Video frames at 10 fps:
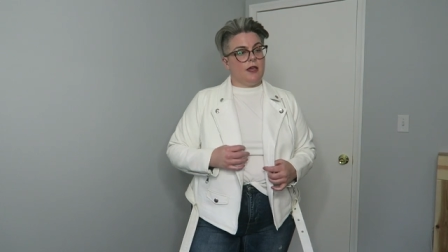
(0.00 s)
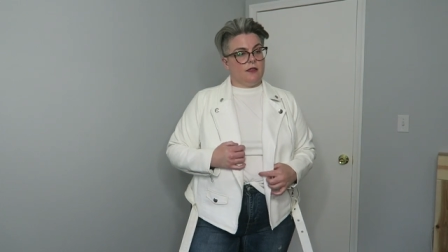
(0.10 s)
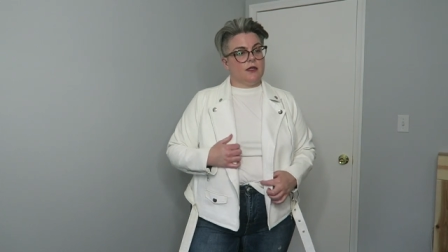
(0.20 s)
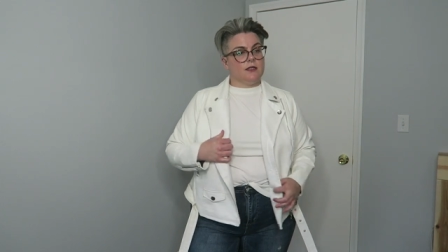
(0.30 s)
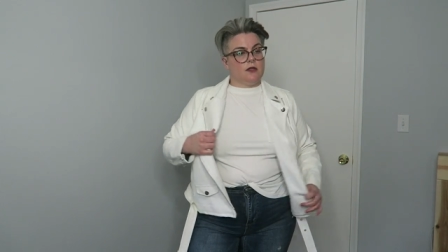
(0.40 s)
I
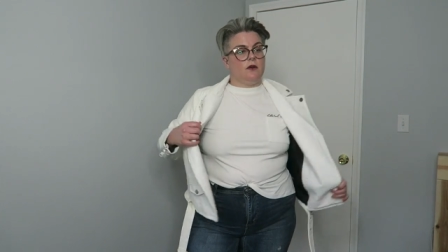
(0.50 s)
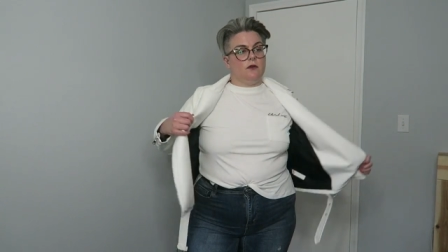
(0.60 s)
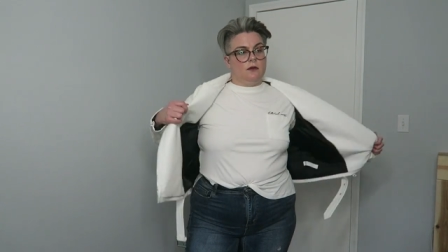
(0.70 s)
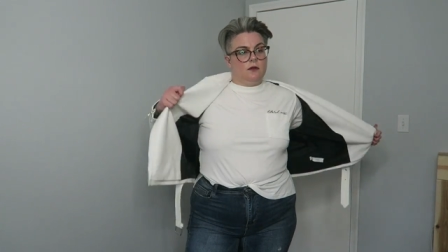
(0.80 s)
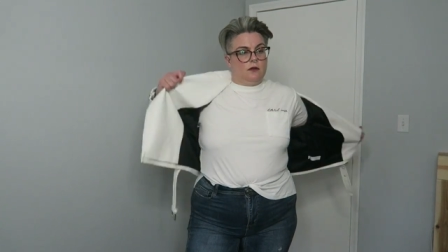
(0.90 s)
think, it
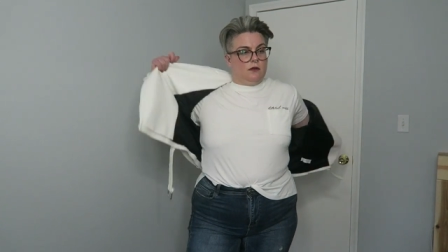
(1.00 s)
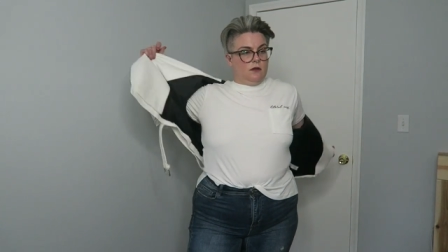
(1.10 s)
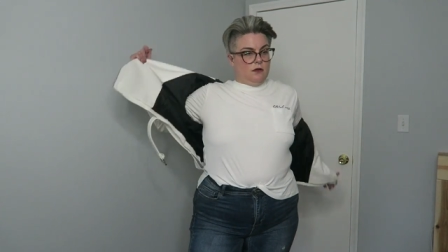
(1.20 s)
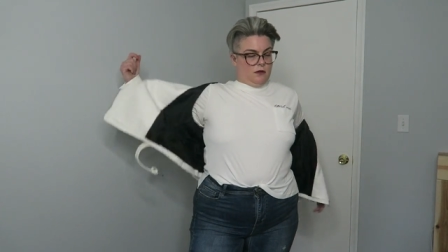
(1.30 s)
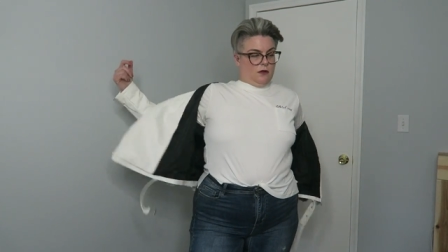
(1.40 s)
could make someone
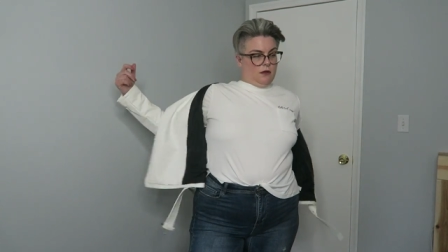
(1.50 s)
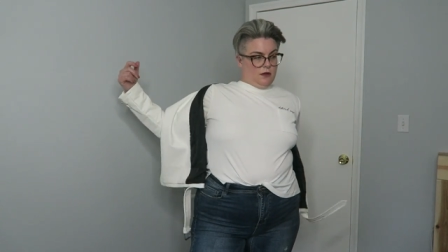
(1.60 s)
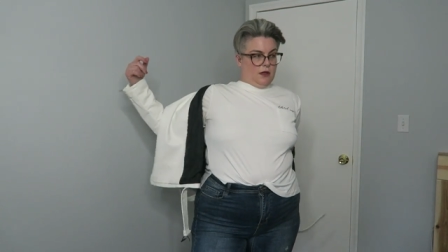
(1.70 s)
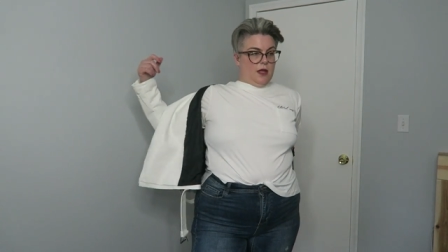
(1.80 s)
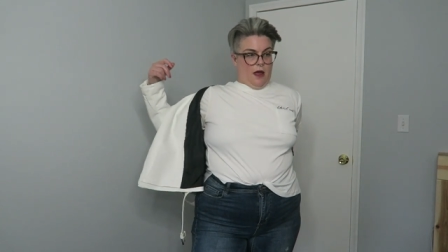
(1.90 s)
else a lot
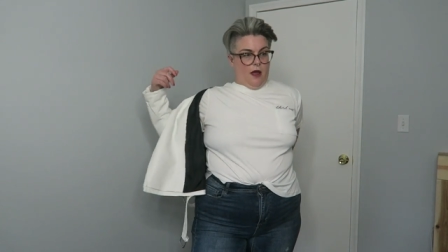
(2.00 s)
happier.